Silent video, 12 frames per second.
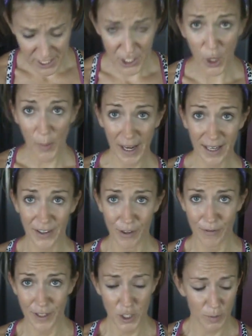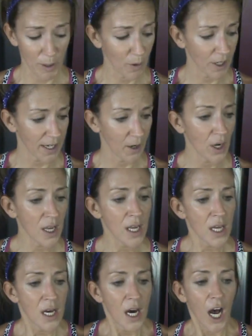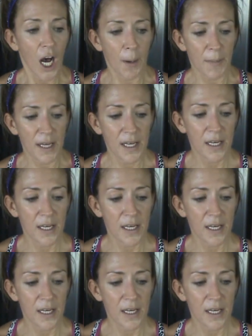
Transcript: need to go back in there and finish my workout. Um,